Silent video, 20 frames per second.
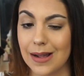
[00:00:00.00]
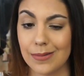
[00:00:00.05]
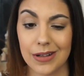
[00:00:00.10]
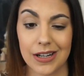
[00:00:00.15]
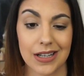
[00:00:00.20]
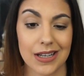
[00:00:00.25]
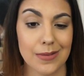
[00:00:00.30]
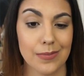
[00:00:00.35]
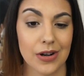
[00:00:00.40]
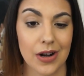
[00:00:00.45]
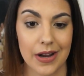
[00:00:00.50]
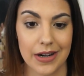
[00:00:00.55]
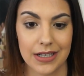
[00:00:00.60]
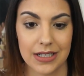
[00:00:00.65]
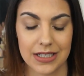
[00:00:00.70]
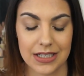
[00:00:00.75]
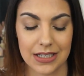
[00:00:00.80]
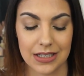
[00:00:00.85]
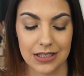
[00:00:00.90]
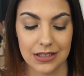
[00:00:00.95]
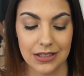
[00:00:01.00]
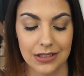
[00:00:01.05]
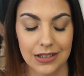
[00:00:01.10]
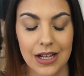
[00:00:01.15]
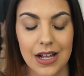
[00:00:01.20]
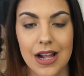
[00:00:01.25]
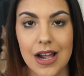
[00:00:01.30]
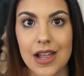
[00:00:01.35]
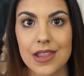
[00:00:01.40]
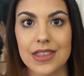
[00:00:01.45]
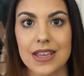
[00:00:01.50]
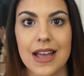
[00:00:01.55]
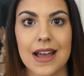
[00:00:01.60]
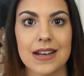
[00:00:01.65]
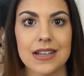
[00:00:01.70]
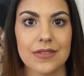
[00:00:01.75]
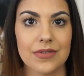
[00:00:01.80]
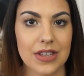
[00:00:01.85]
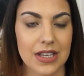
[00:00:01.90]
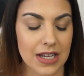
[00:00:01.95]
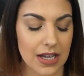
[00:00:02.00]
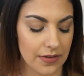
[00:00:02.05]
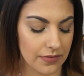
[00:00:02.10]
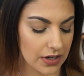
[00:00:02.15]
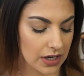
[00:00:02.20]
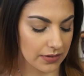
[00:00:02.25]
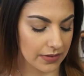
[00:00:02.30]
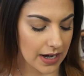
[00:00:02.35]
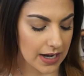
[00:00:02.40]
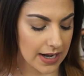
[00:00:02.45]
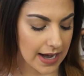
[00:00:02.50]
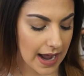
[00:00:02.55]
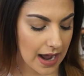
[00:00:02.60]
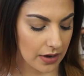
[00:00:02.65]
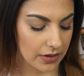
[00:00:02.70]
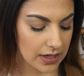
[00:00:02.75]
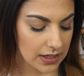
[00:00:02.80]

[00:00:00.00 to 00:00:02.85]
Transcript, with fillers: I'm gonna keep it on until the end of the evening right now.